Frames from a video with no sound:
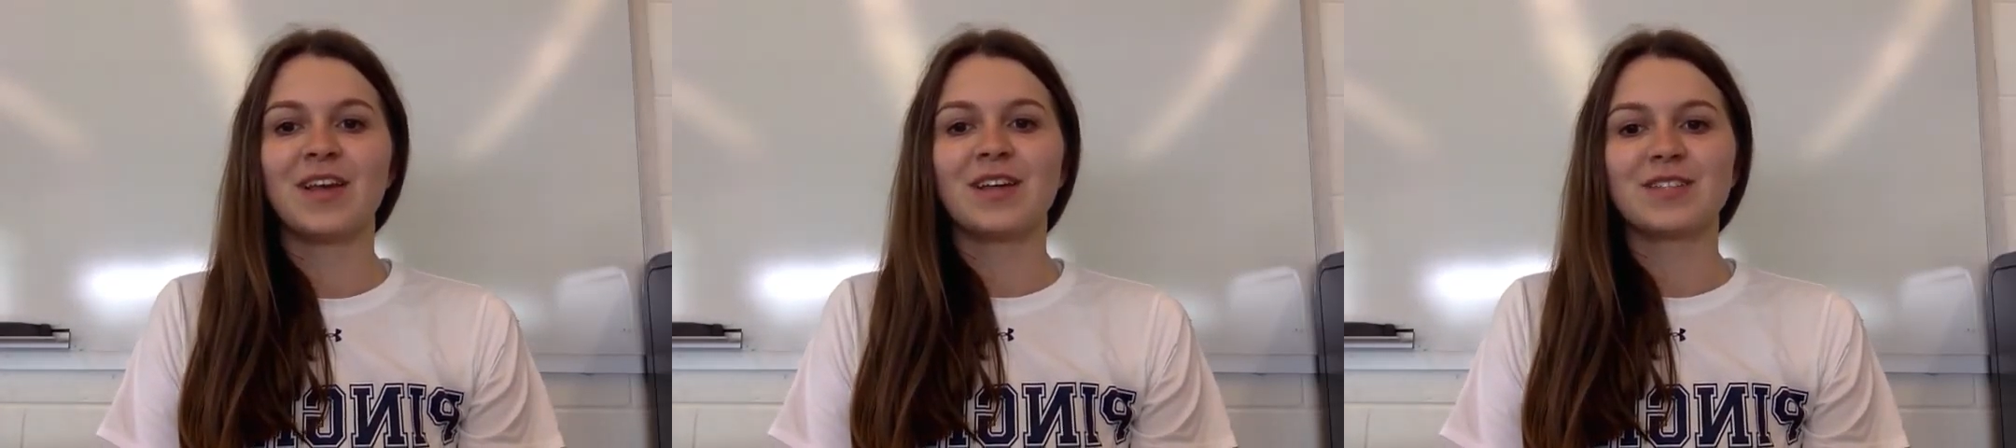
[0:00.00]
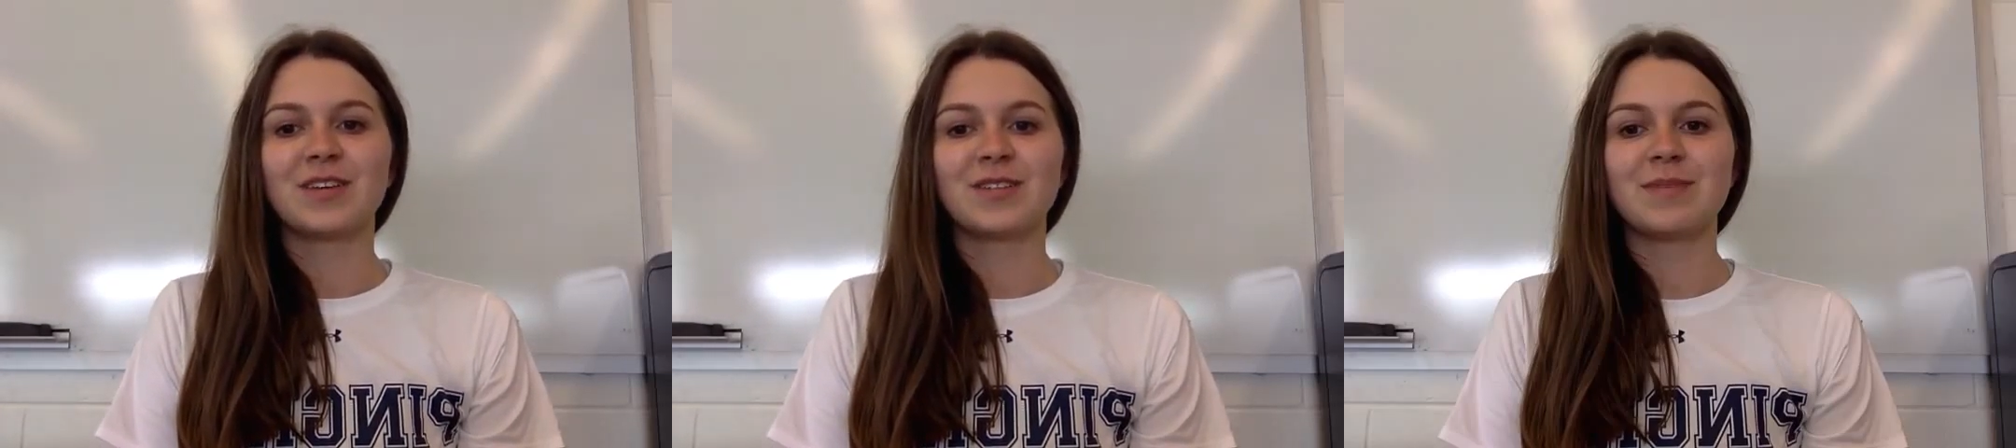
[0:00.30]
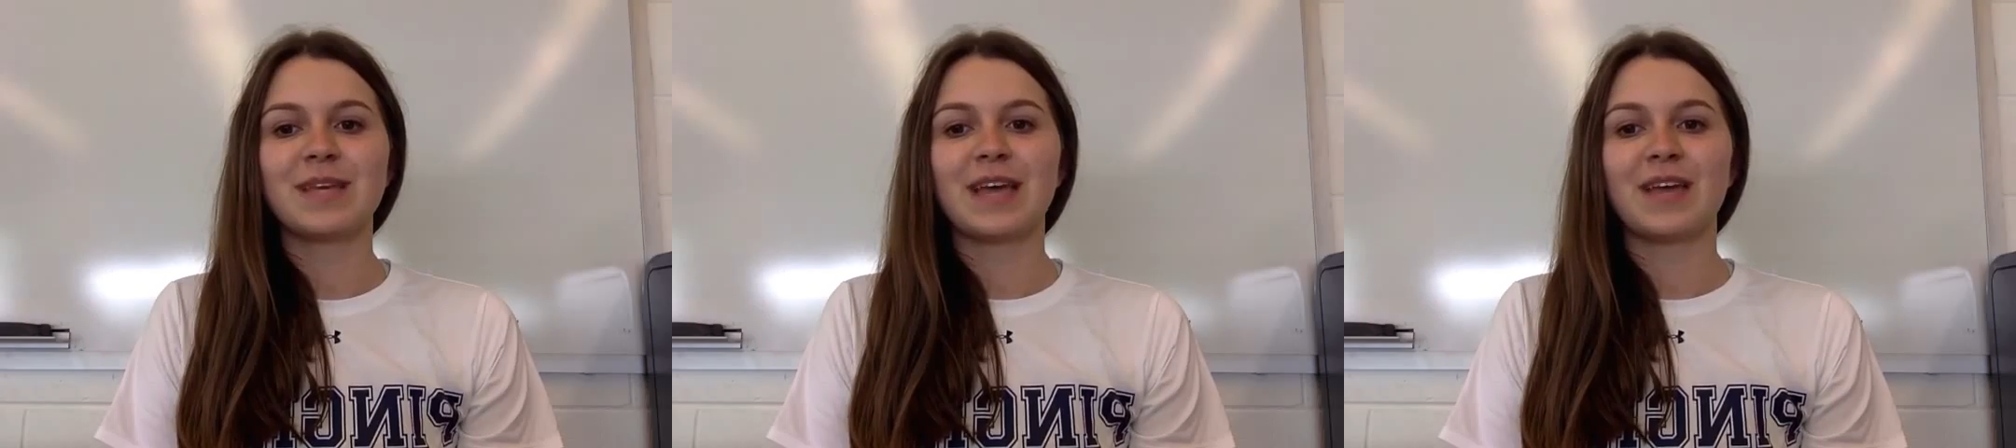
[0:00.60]
So to
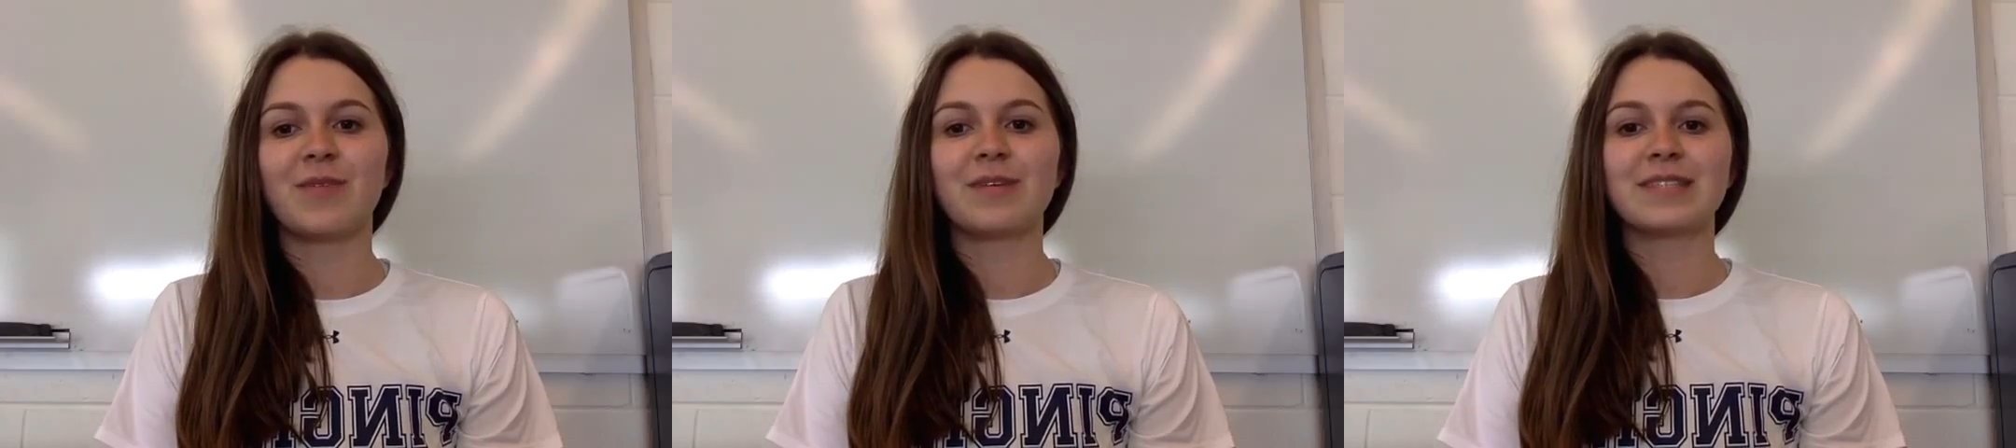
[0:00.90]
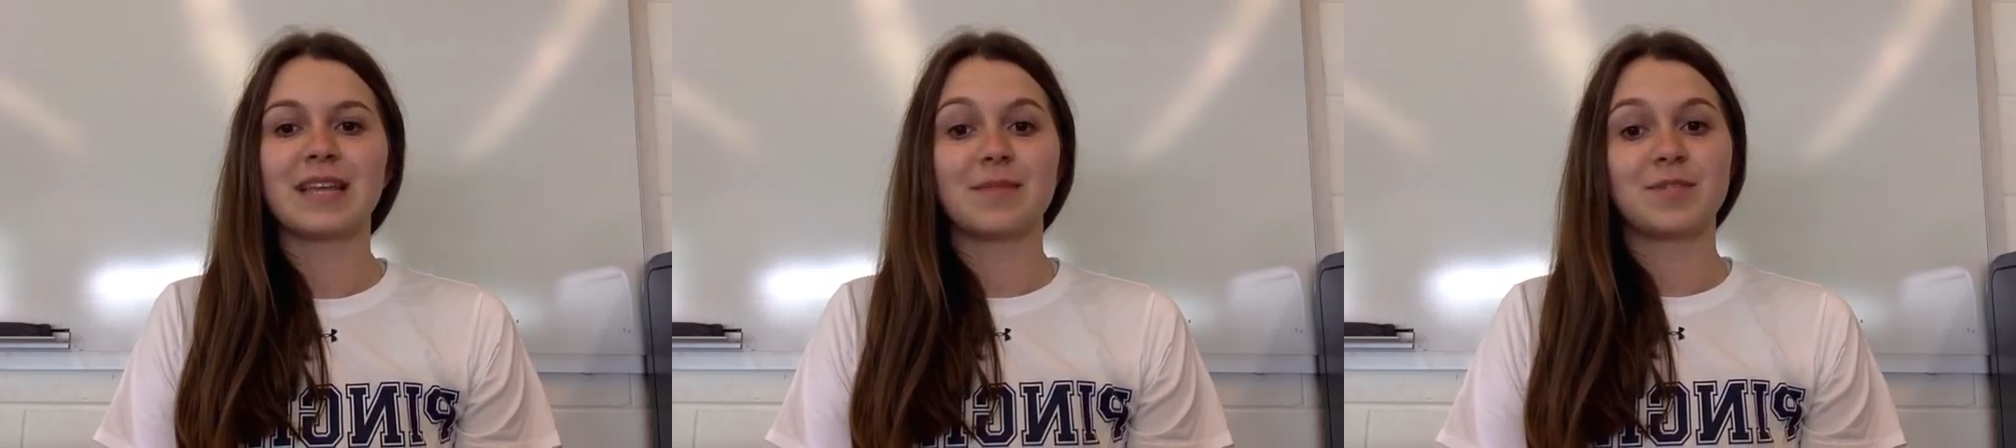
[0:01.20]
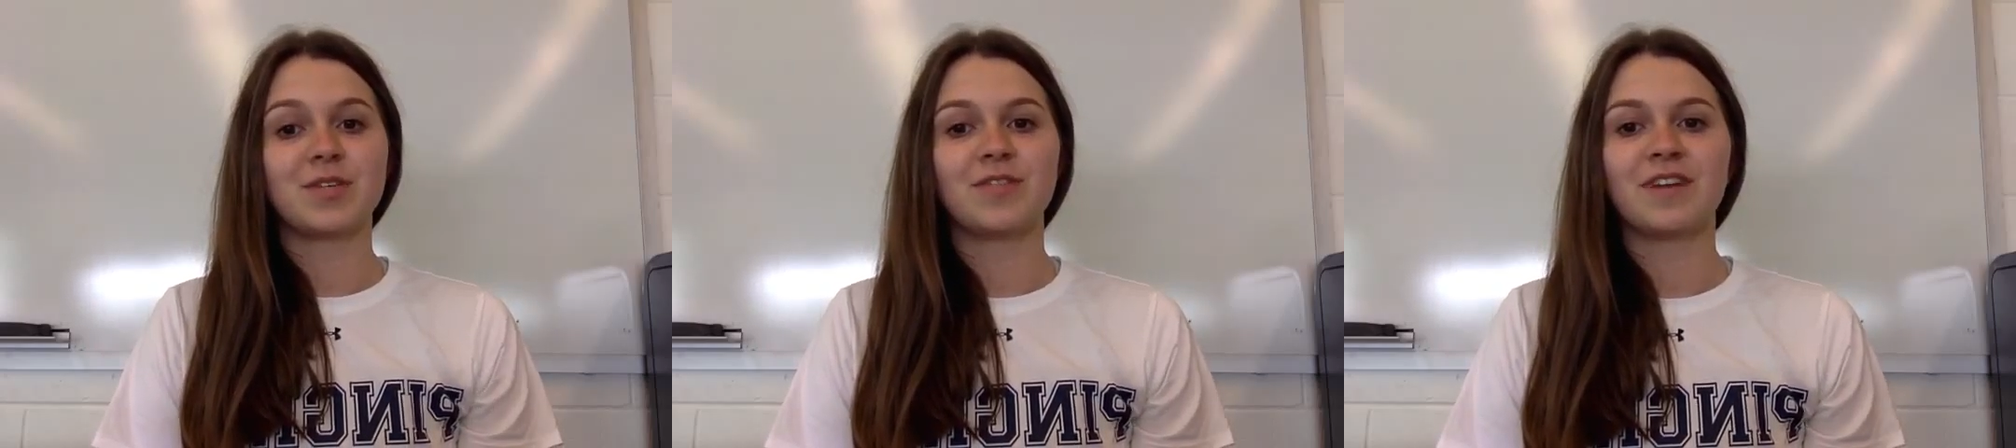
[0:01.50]
begin, we set up
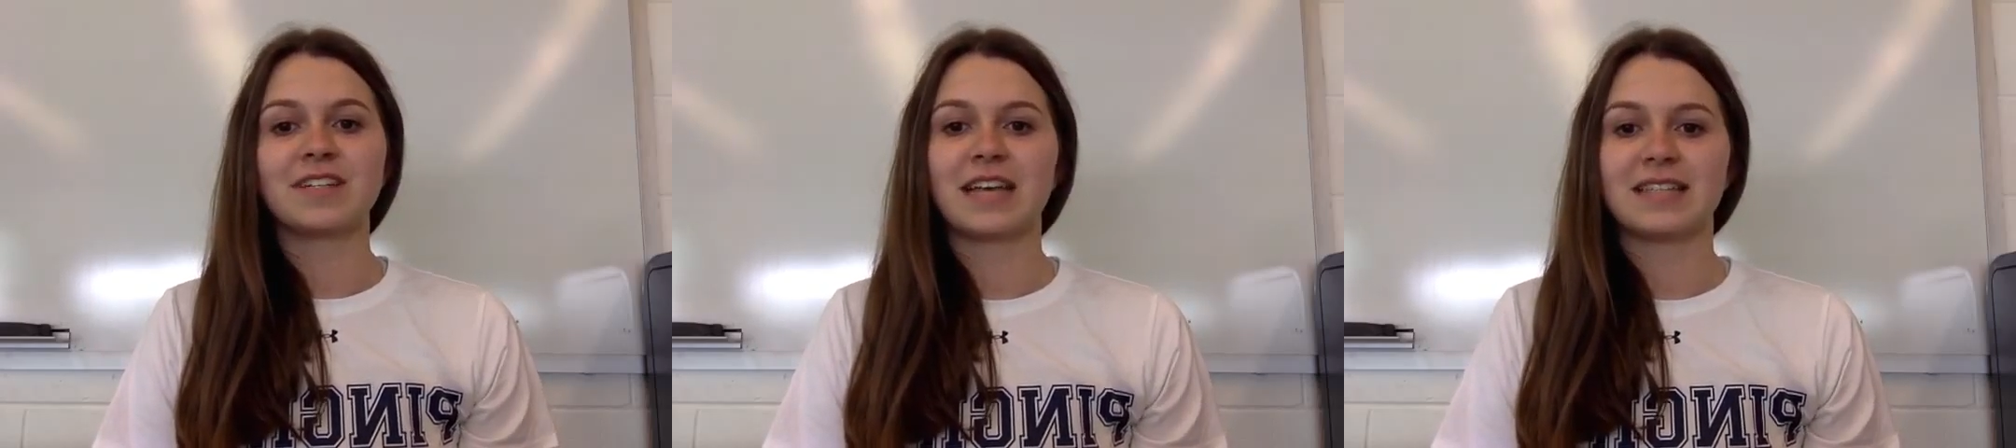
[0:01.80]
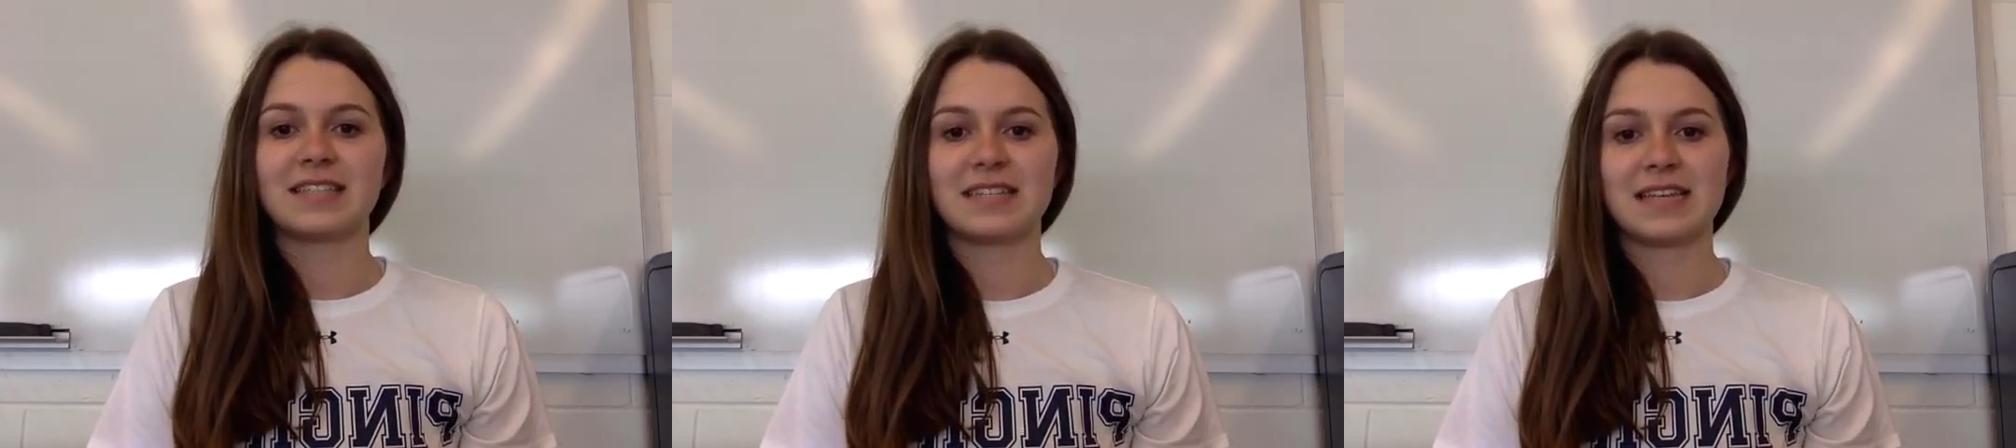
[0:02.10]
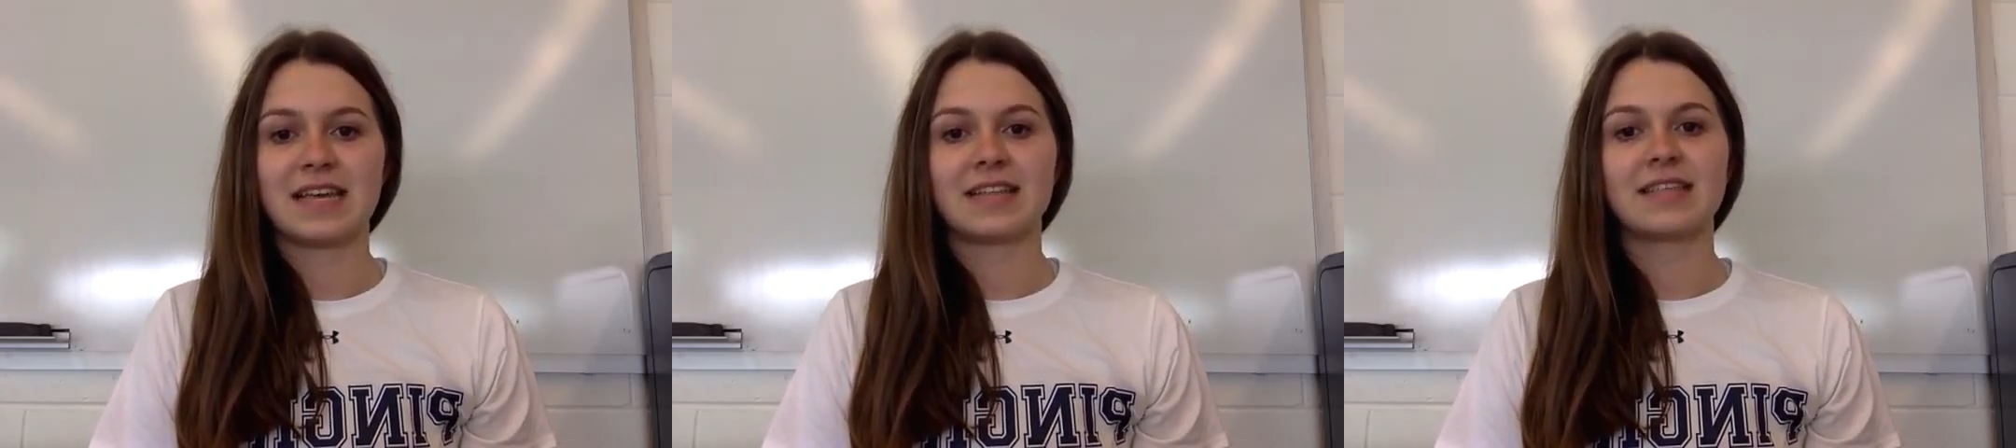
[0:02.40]
two of our testing
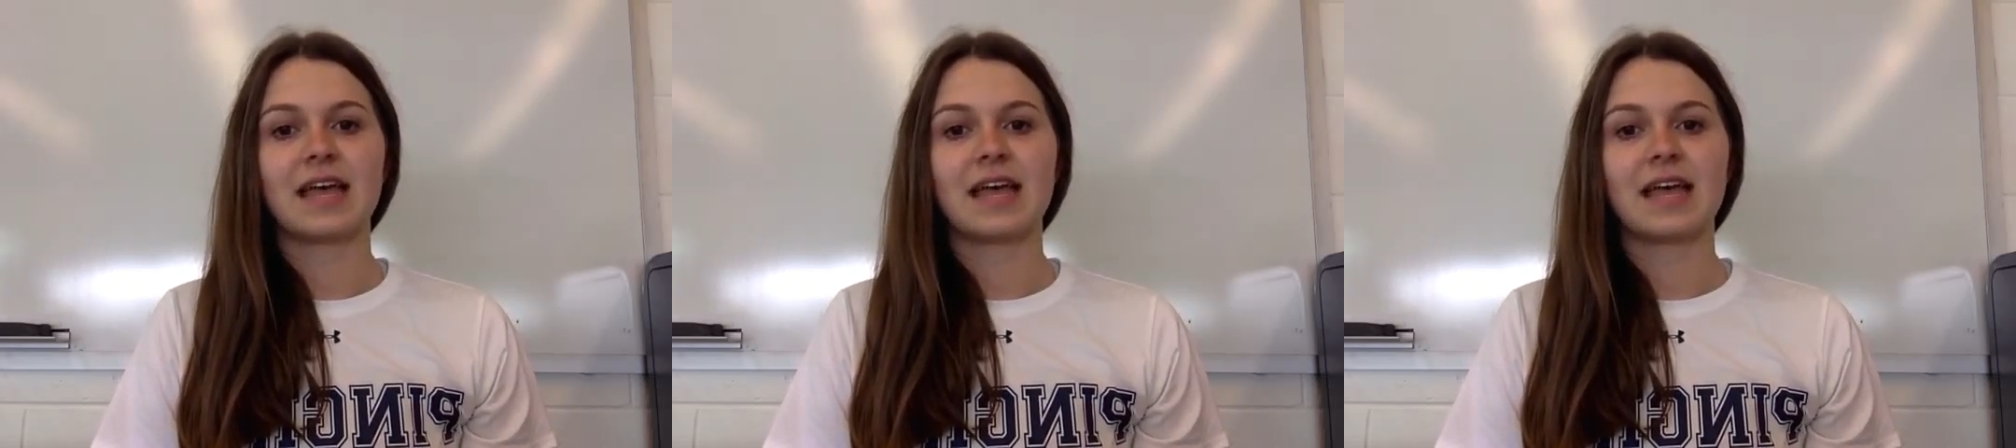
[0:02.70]
tanks,